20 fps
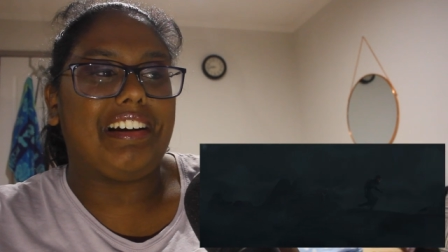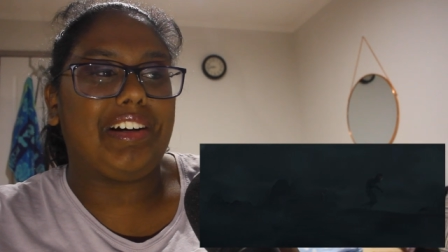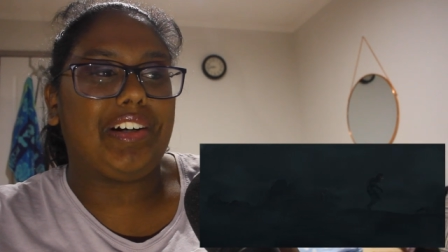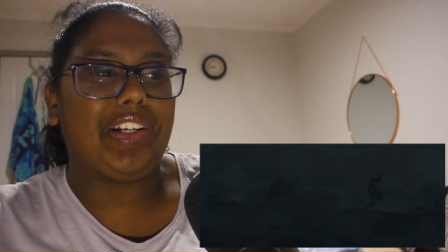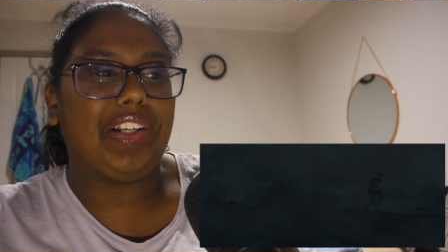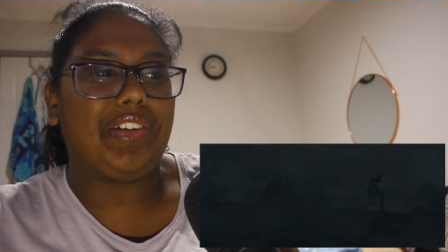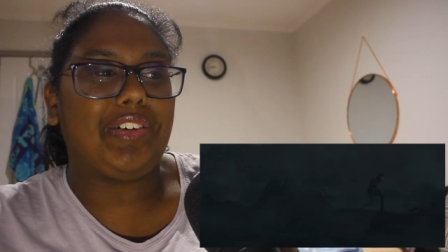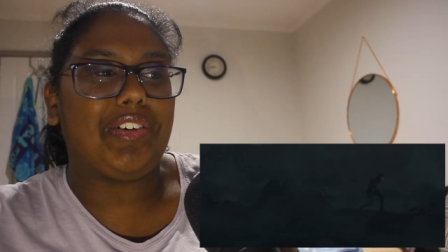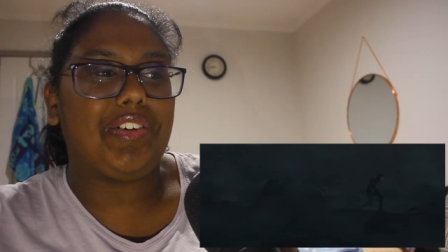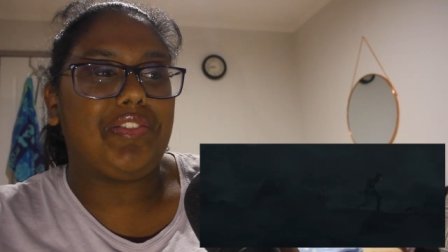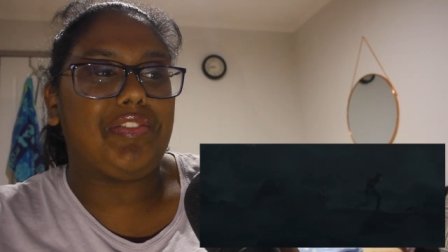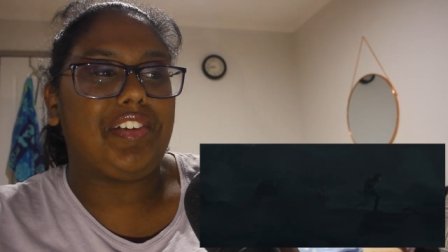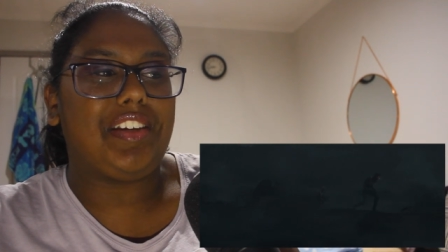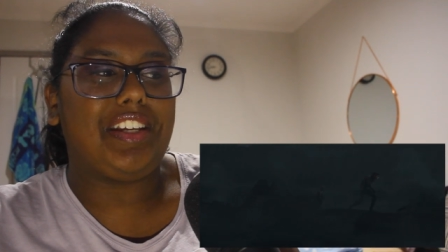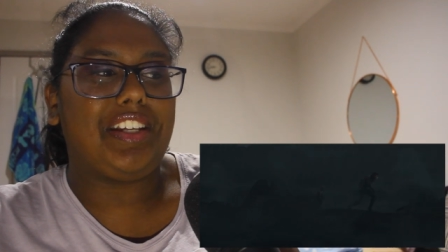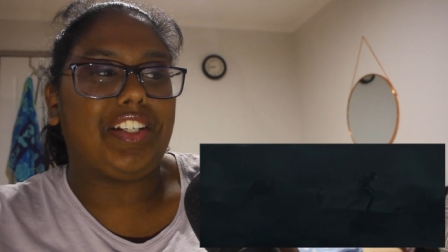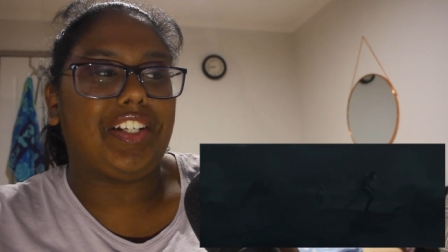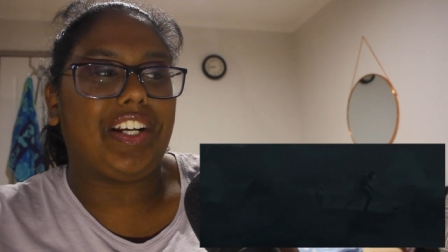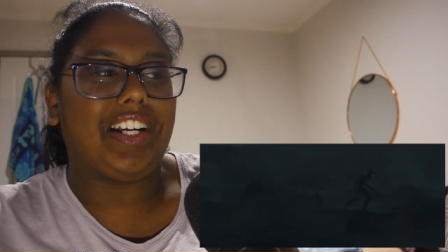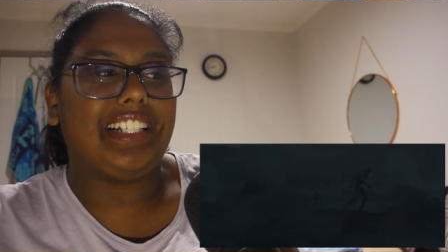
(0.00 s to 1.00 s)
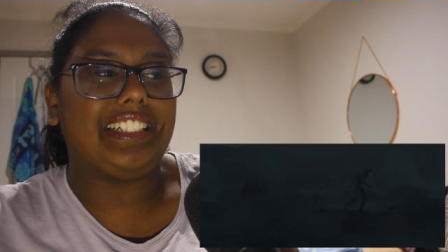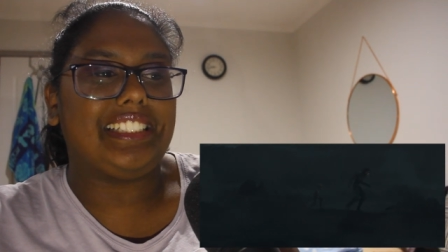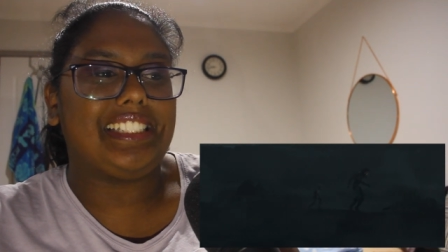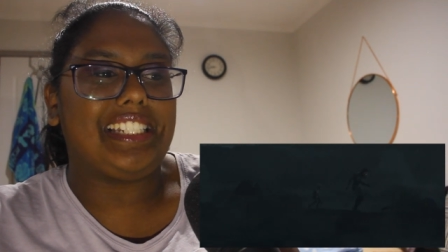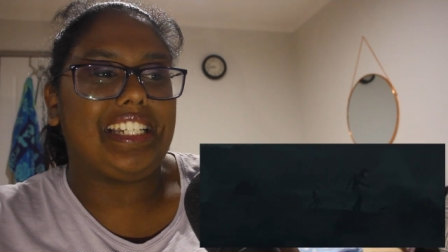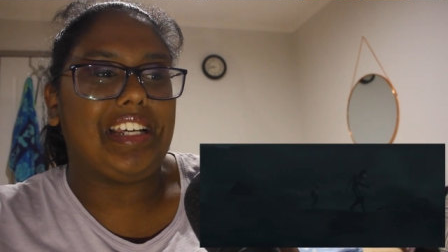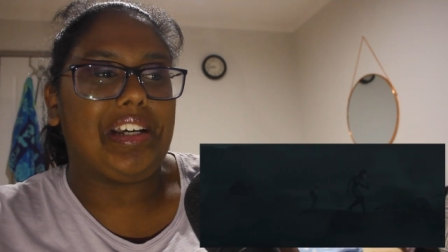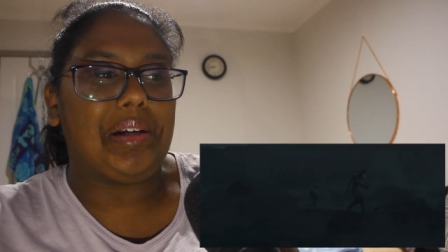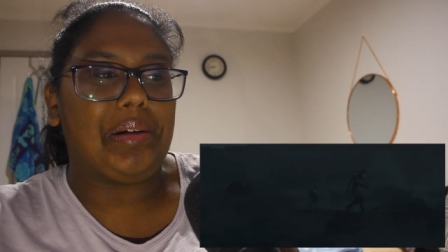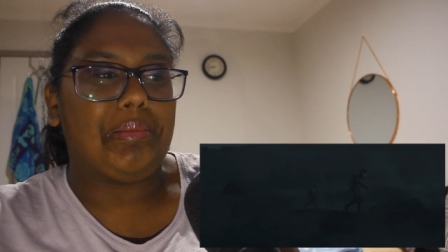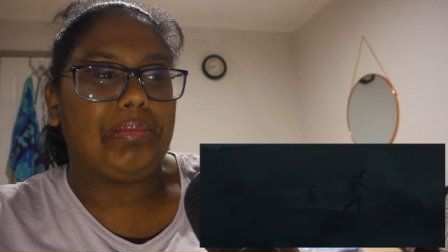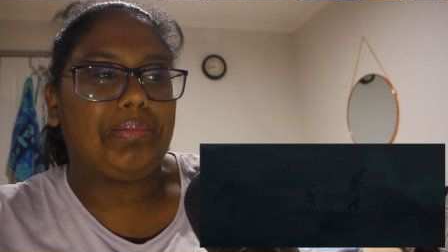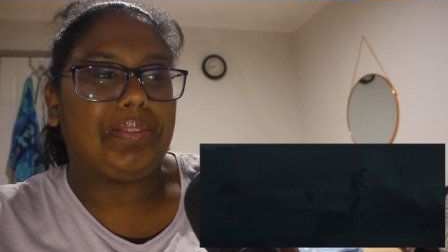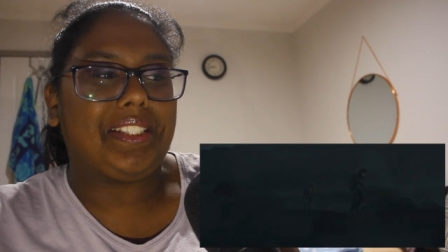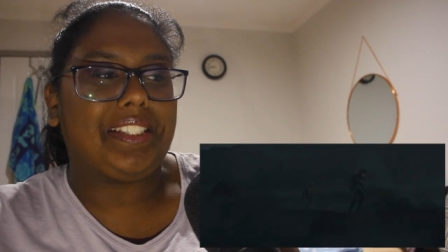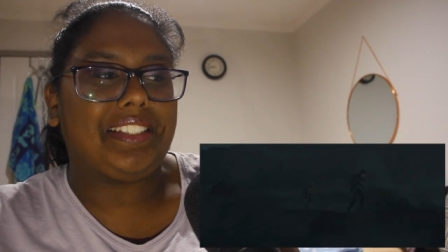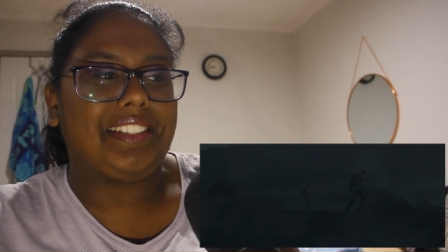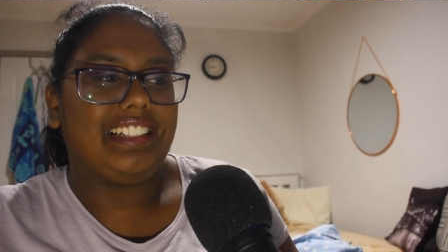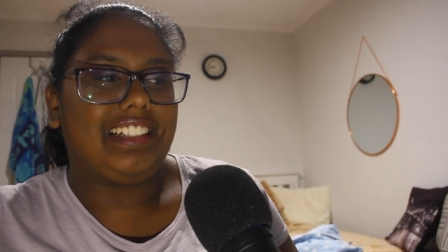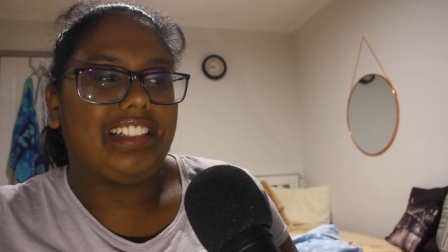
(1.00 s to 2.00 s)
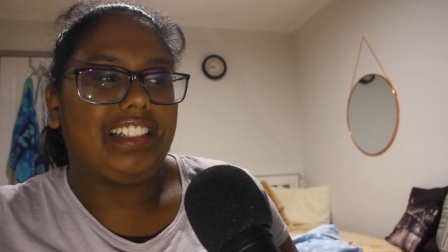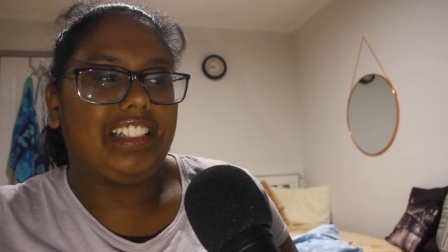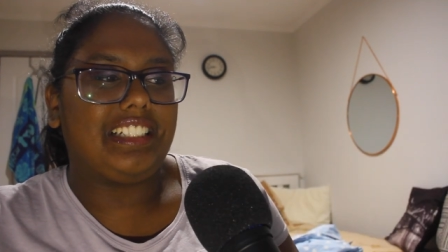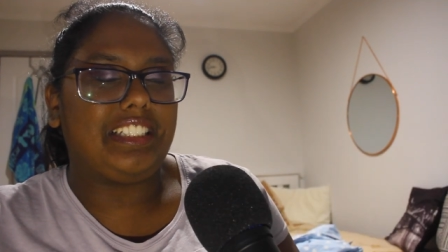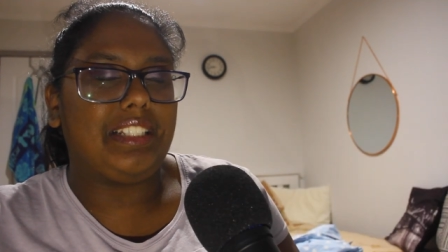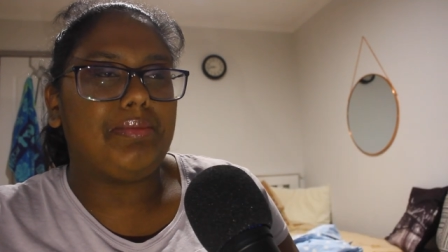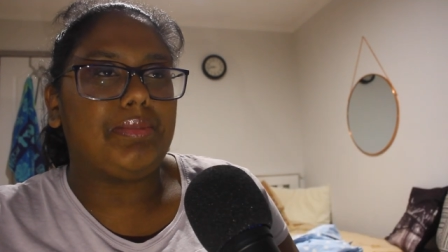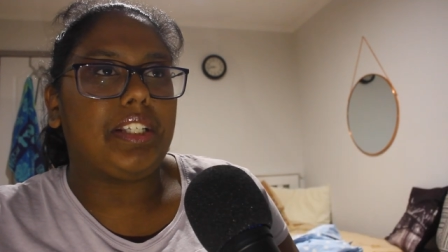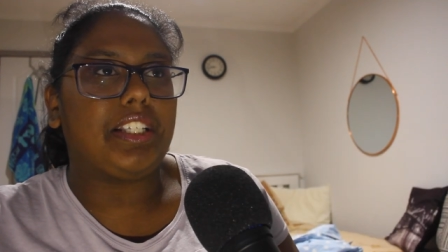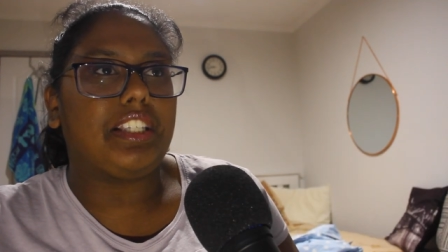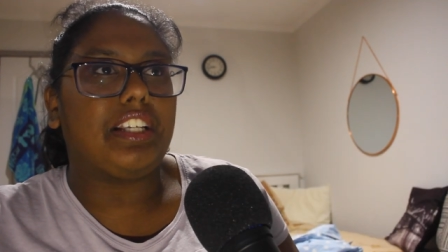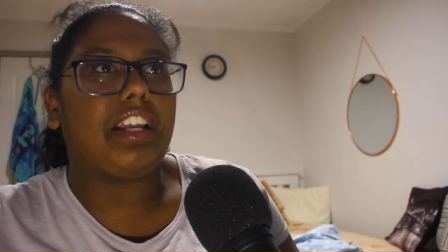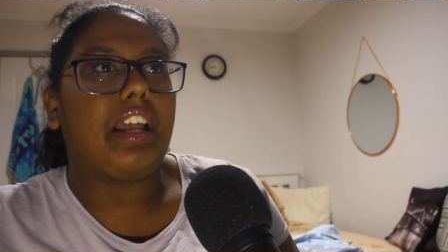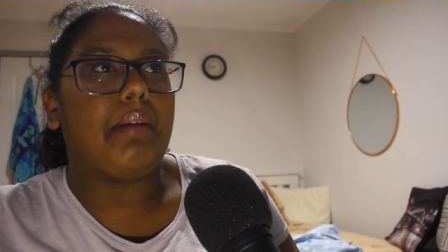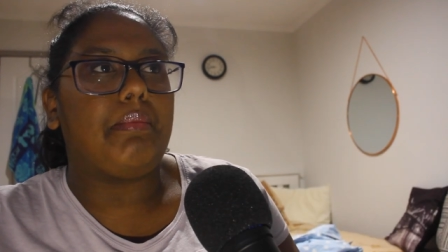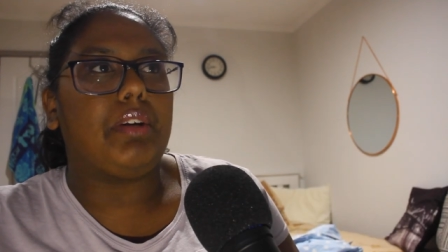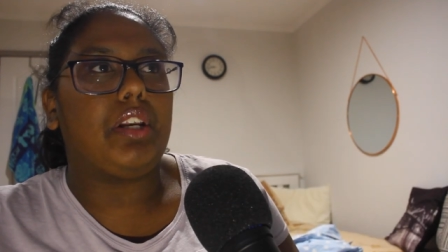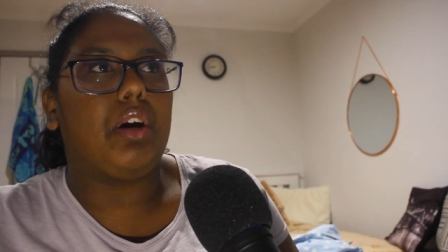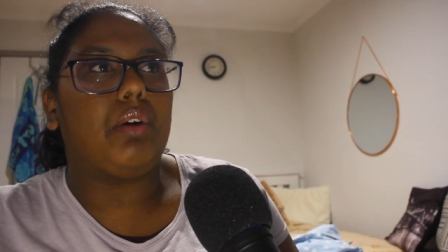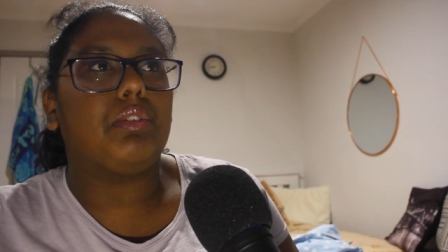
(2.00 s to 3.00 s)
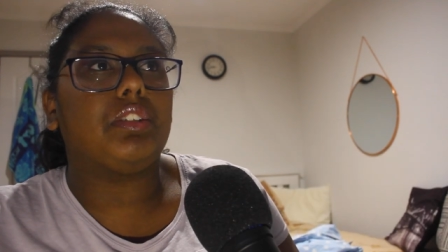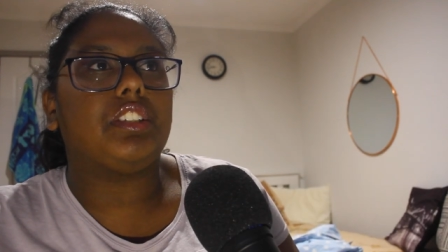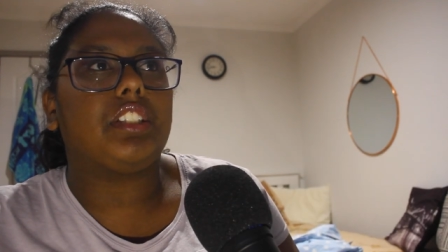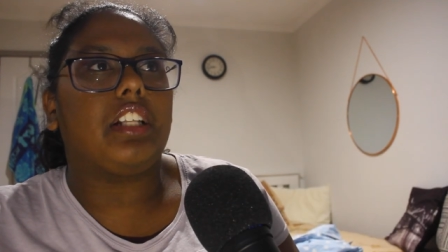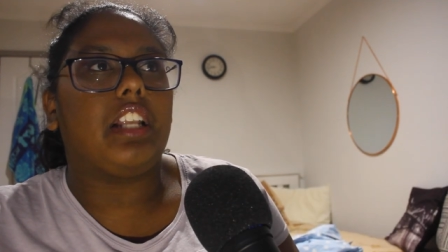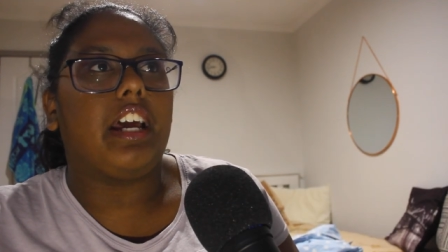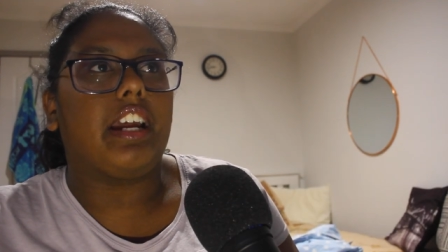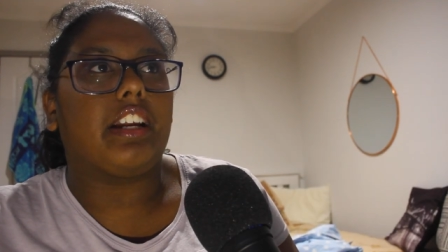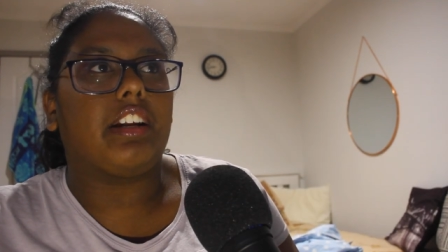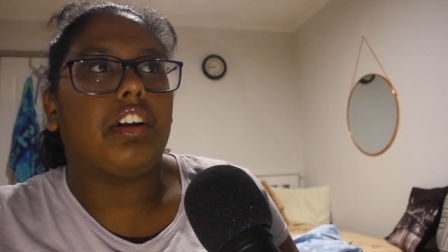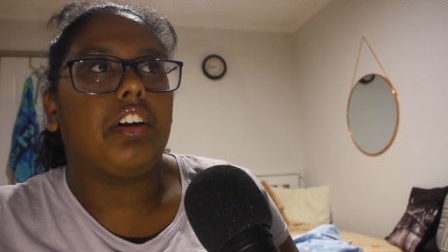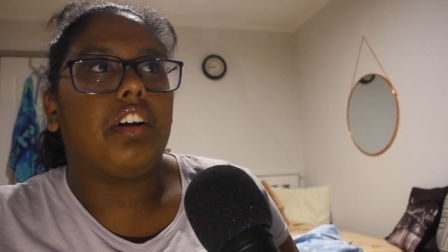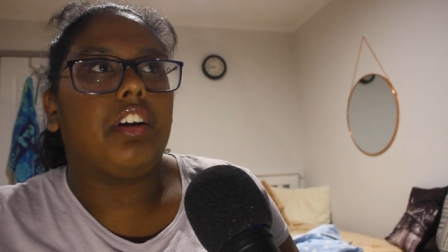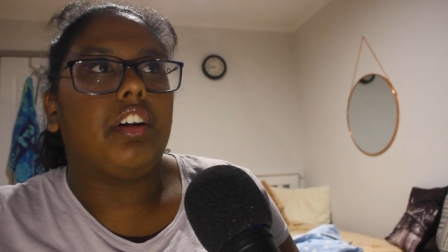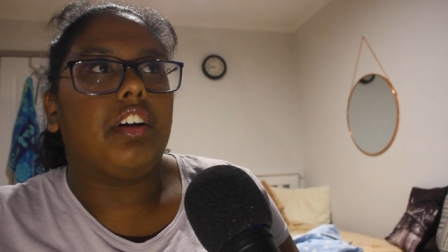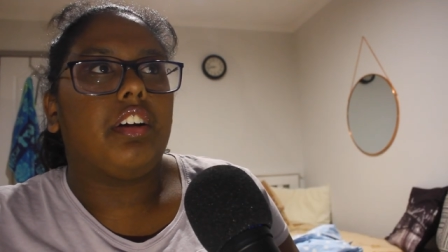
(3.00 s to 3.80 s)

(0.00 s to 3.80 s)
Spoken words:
I wonder if he tries and helps. It seems like the Kaminoans are like...